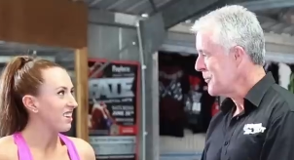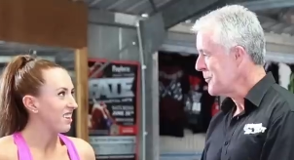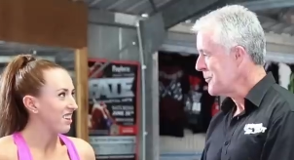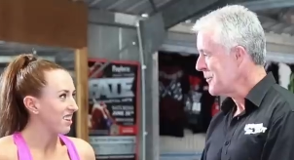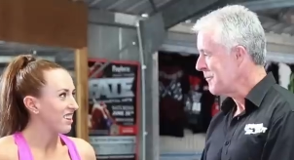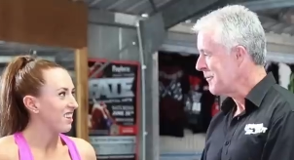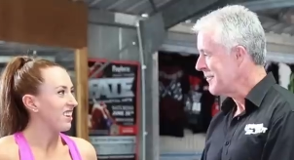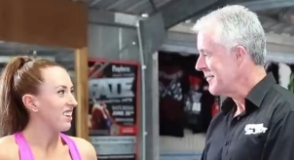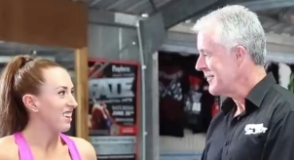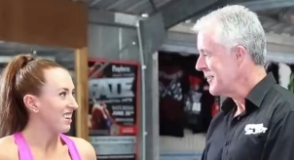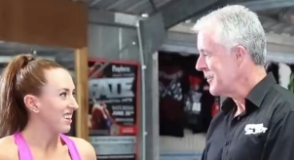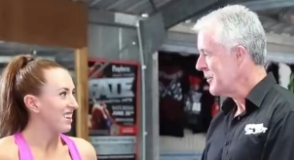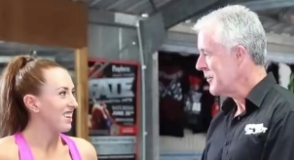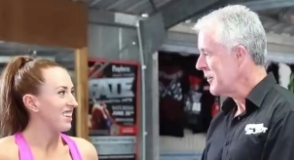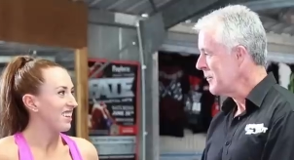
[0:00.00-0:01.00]
Speaker 1: Awesome.
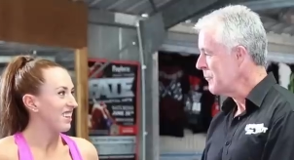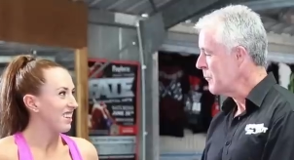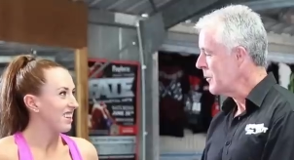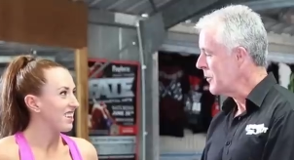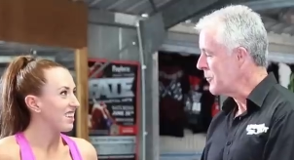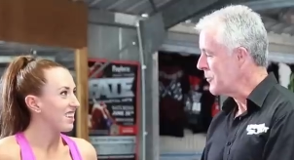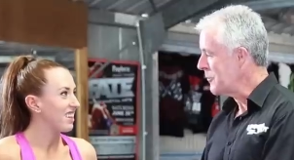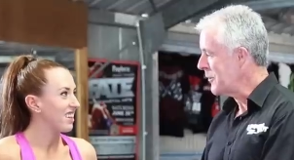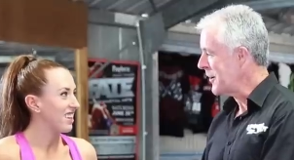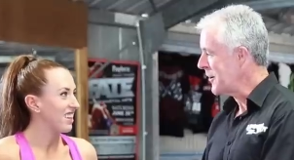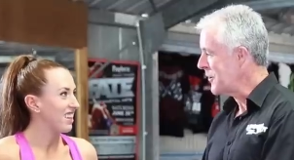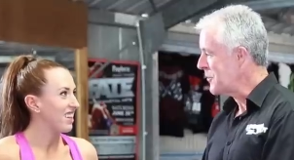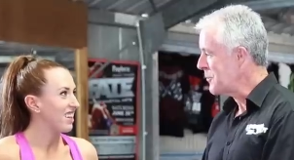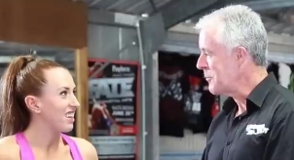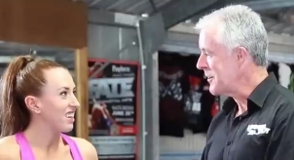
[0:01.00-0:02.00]
Yeah. All right. Well, listen, we're
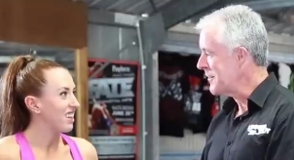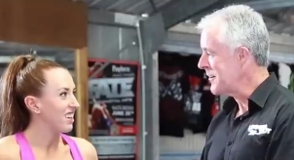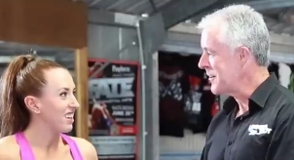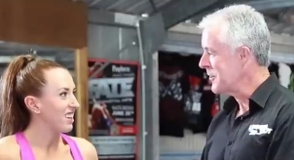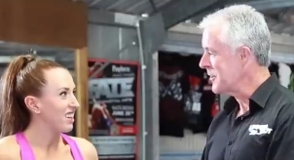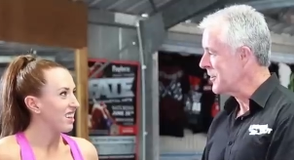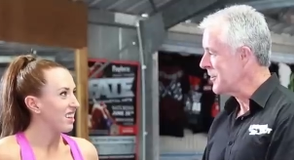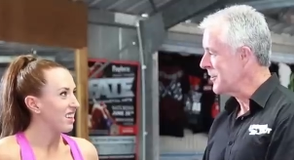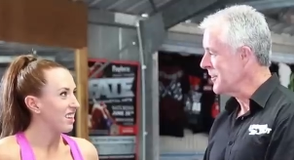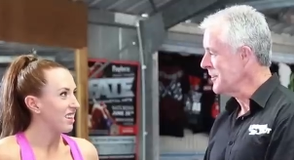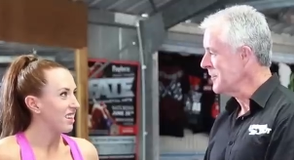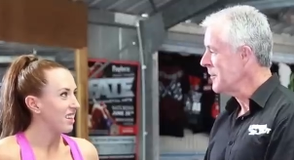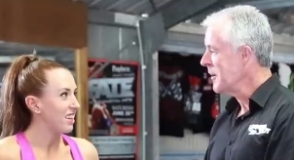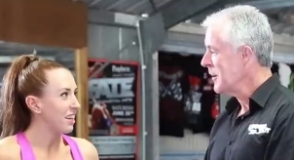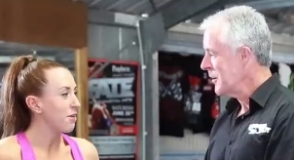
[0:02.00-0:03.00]
going to be there on the
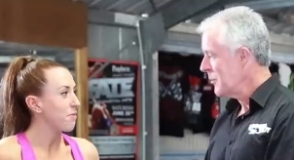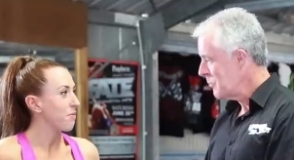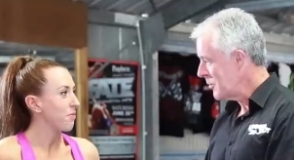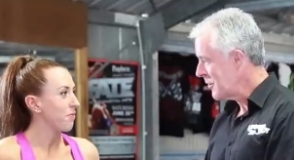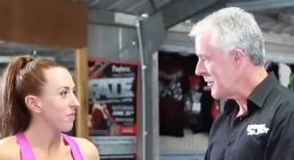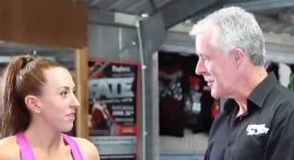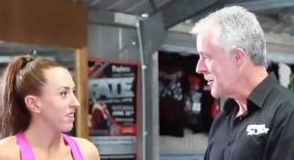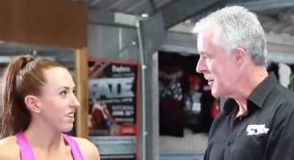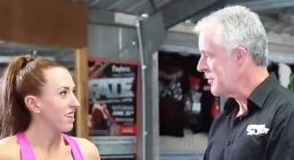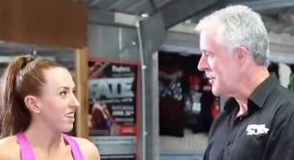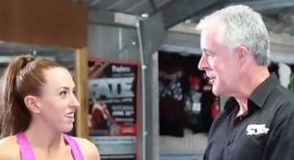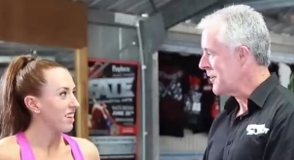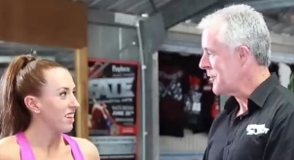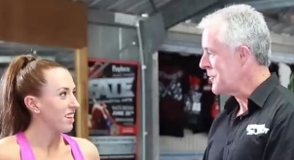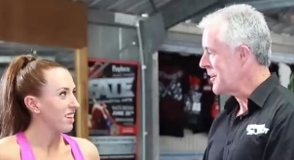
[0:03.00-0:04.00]
night. Yeah. We'd like to have
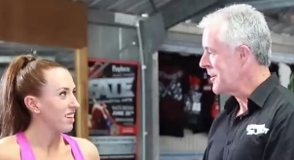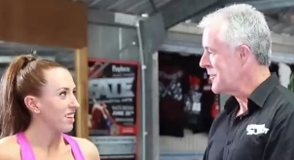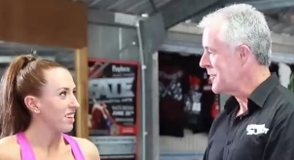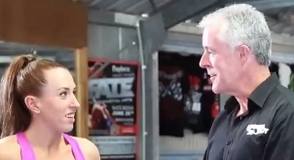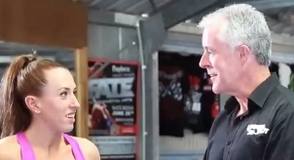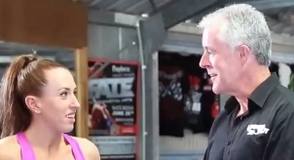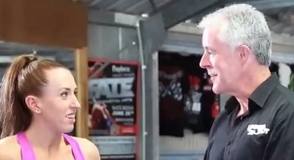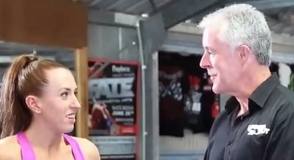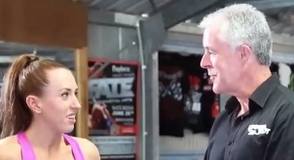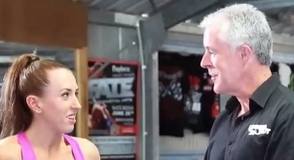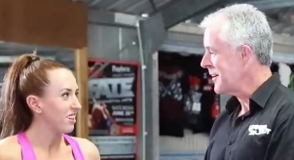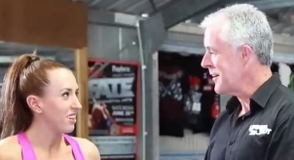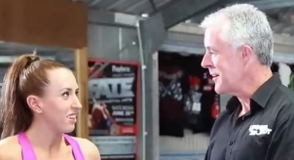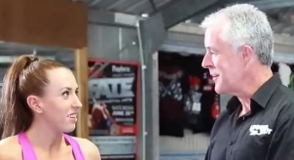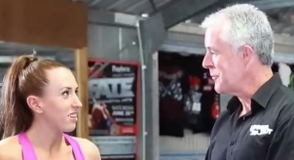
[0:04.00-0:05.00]
another chat to you then,
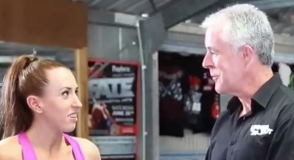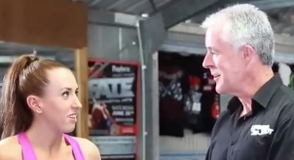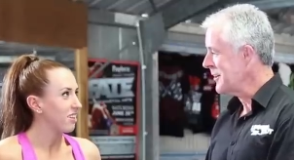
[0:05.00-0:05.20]
see how you